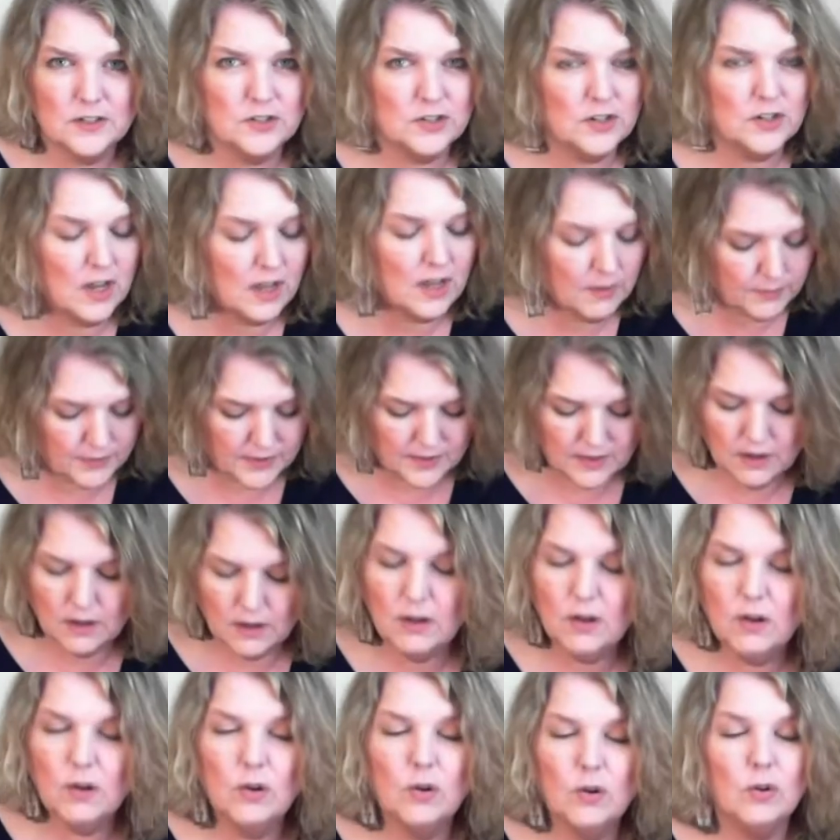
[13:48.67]
job and the
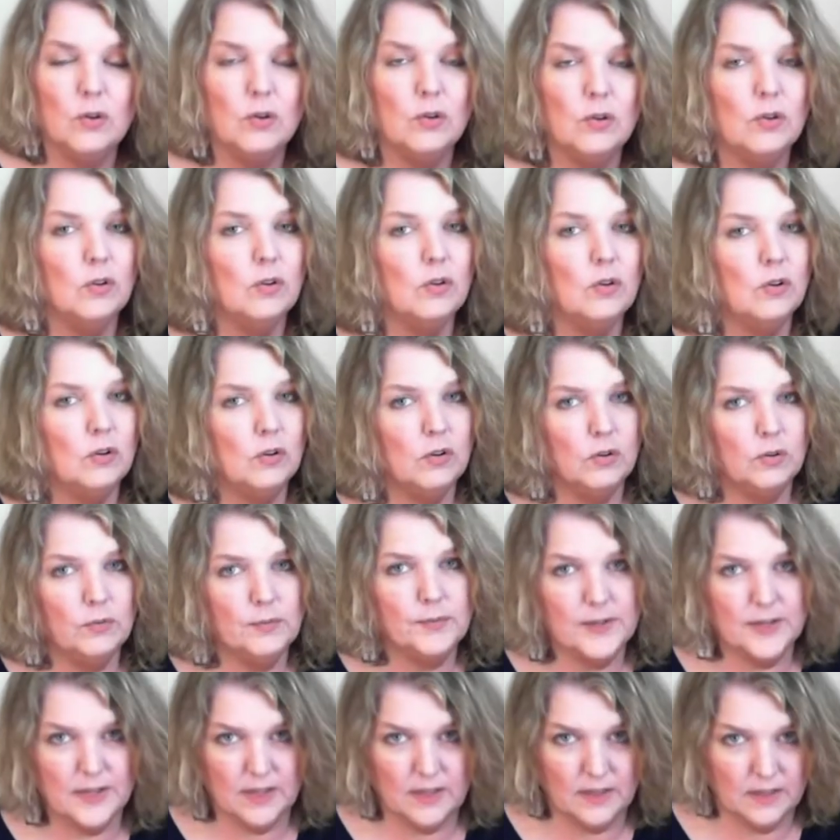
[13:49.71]
whole
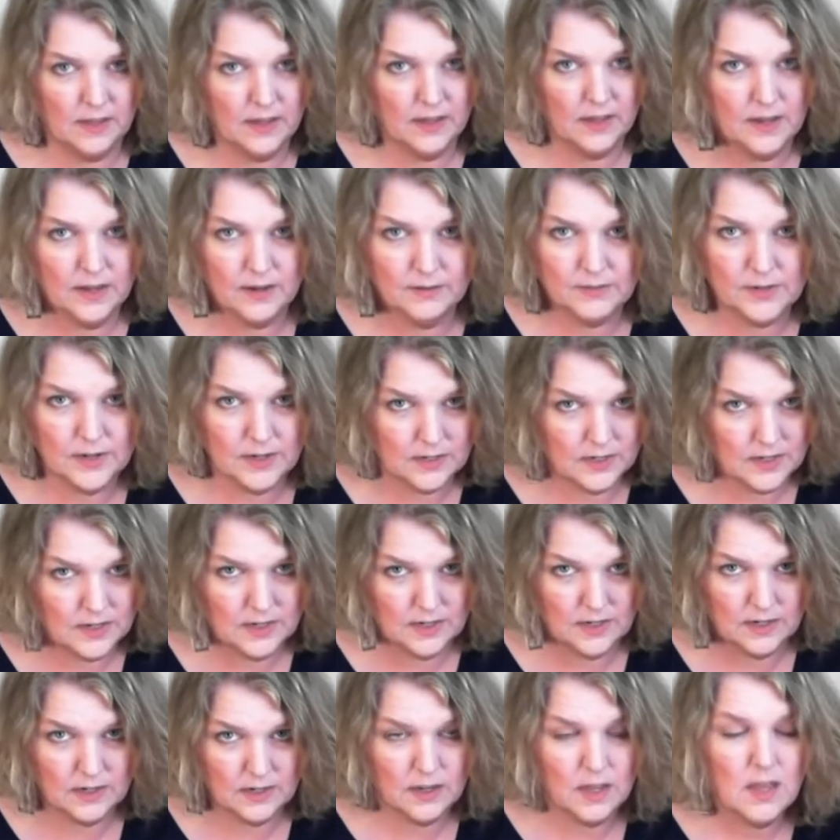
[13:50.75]
megilla. I'm not
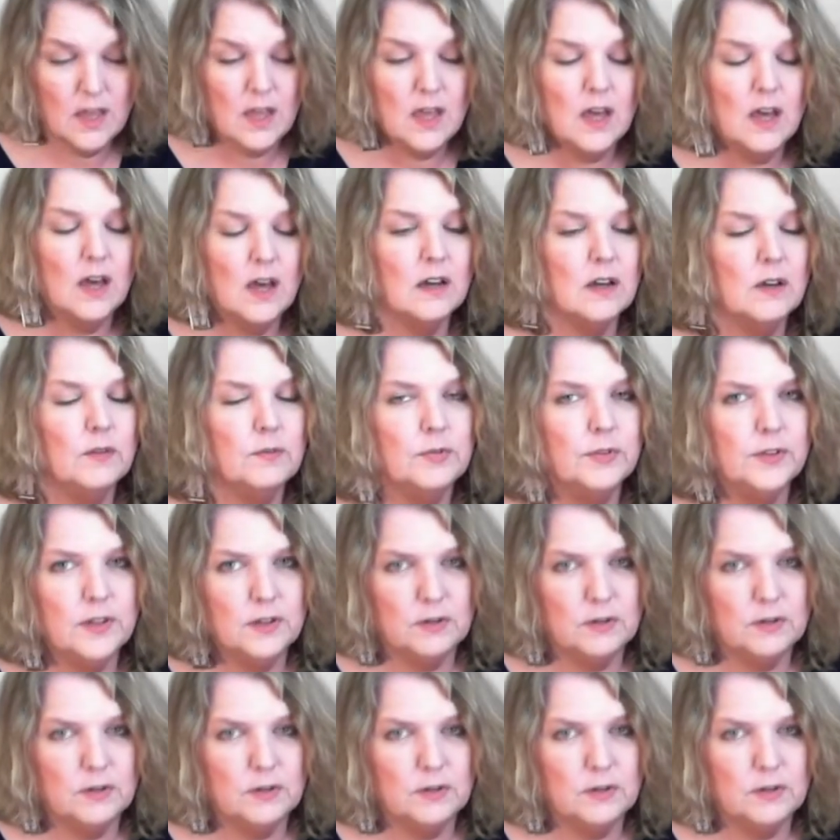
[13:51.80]
kidding. A complete